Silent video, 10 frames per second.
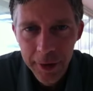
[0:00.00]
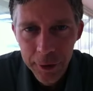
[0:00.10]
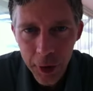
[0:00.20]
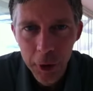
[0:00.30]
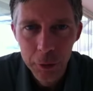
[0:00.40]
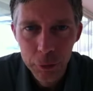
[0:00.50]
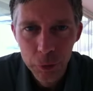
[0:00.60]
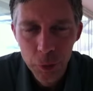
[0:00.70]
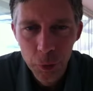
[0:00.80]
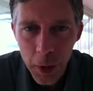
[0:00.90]
So,
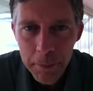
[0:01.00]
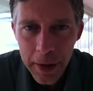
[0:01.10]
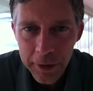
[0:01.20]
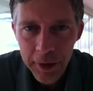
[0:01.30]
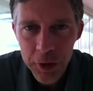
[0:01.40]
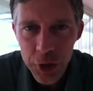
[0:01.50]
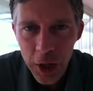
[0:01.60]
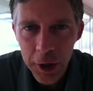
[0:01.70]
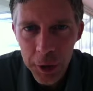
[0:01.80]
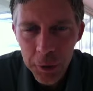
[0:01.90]
what message
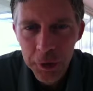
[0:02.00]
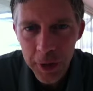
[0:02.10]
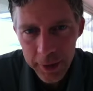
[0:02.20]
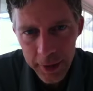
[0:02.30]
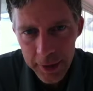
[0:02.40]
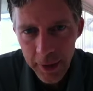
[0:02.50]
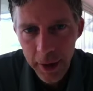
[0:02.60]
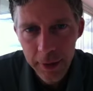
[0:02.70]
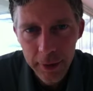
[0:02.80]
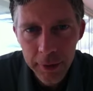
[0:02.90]
are you sending to
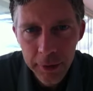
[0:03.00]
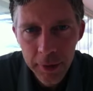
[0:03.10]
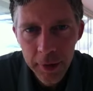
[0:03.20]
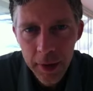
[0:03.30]
others?